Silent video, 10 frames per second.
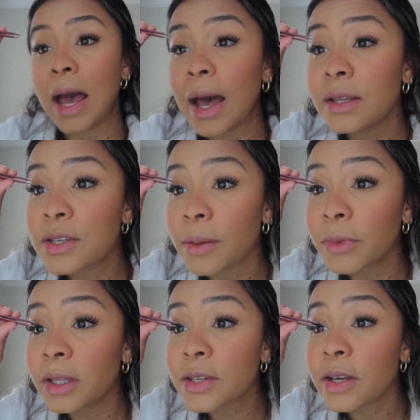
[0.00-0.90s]
add
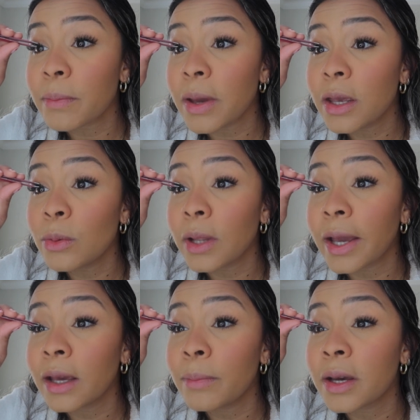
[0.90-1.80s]
something that's gonna make you
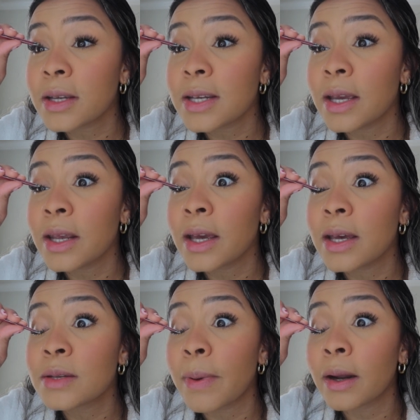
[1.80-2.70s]
like it, because eating
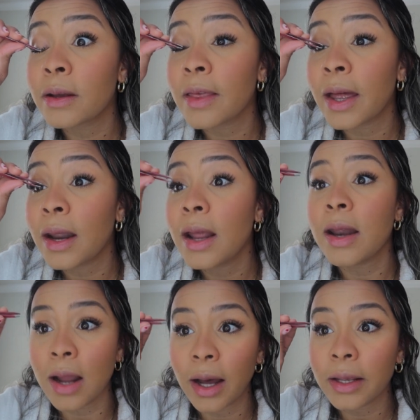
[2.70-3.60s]
it is better than
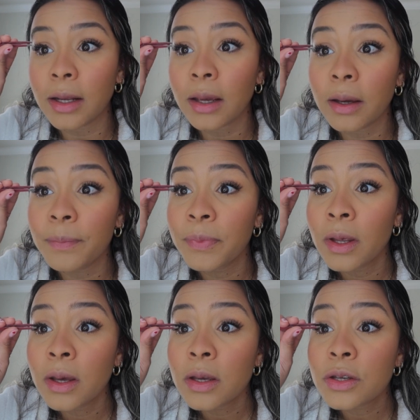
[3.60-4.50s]
not eating it.
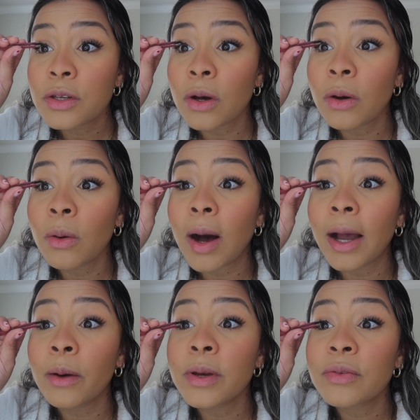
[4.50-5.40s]
So
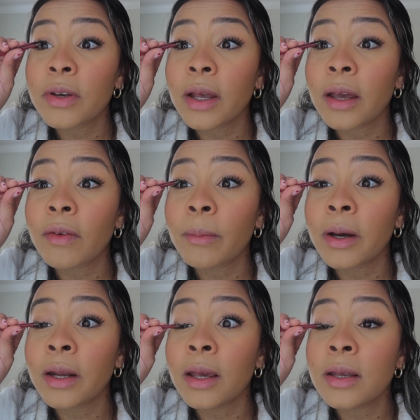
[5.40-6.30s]
I always feel like if I'm
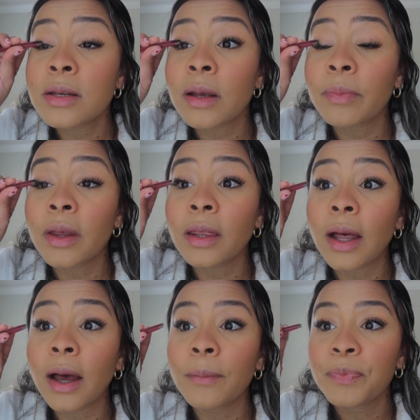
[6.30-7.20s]
gonna eat something
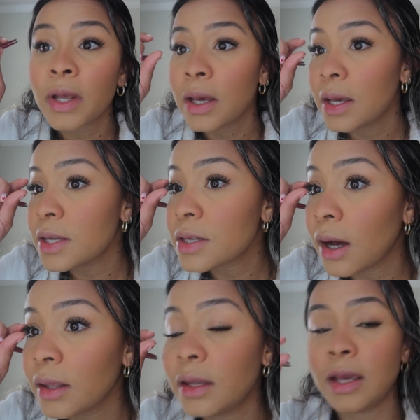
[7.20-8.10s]
that is
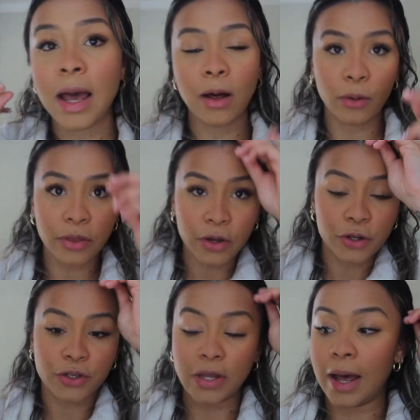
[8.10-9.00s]
on the
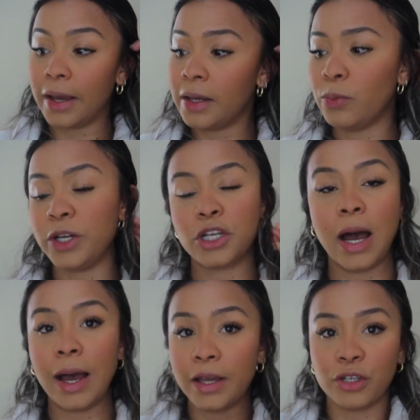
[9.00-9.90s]
healthier side, which
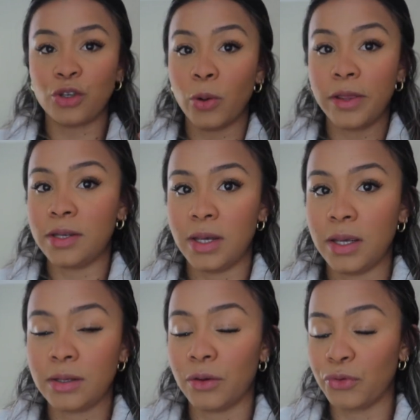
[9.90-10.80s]
I enjoy the
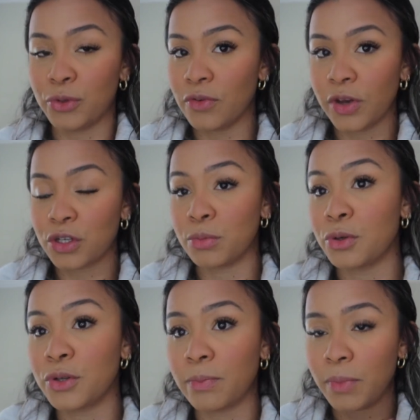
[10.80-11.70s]
taste of fruits and
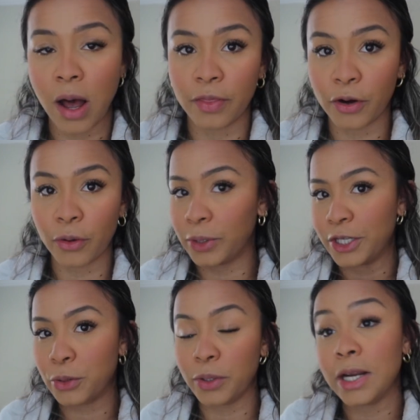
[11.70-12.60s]
vegetables on their own,
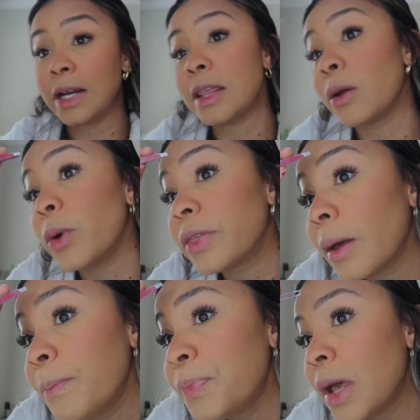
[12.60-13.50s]
I don't need anything with
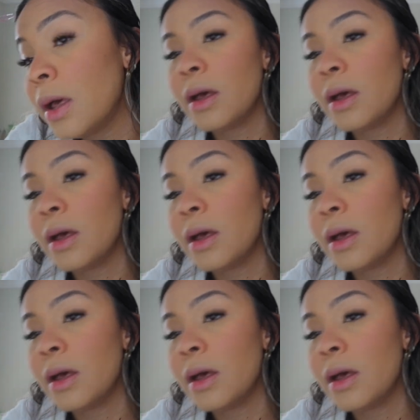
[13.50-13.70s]
them.